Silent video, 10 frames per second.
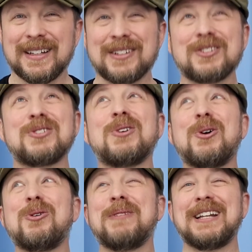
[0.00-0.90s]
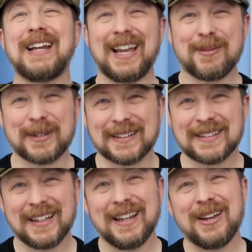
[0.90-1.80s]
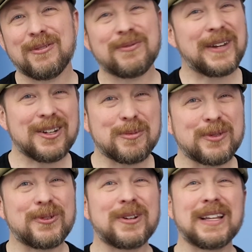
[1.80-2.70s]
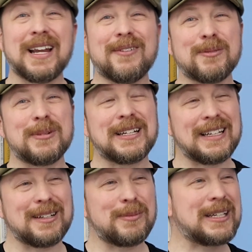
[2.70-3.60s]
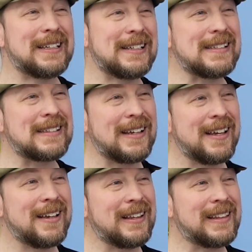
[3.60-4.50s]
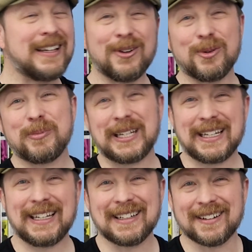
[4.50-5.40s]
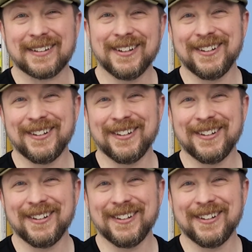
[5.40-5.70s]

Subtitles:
So many habits fail before they ever begin because they don't begin.